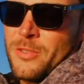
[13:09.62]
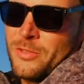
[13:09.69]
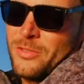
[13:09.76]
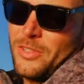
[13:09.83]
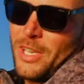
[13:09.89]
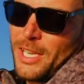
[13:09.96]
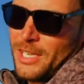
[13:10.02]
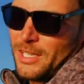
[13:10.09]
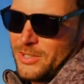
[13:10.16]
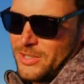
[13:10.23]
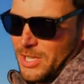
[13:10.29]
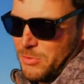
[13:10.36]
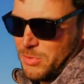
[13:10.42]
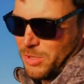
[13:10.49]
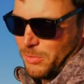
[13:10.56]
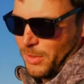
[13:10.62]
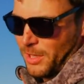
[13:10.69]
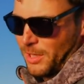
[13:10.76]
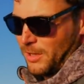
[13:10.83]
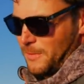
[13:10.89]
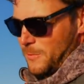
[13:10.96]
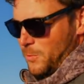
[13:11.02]
day that seems to
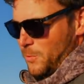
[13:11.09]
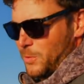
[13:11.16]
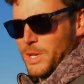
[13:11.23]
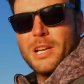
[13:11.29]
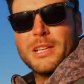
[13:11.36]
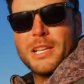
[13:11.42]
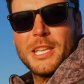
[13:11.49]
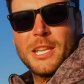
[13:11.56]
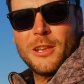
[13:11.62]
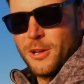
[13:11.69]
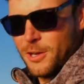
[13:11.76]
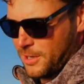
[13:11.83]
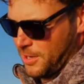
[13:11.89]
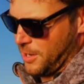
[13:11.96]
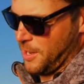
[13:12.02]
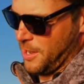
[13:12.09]
be without any luck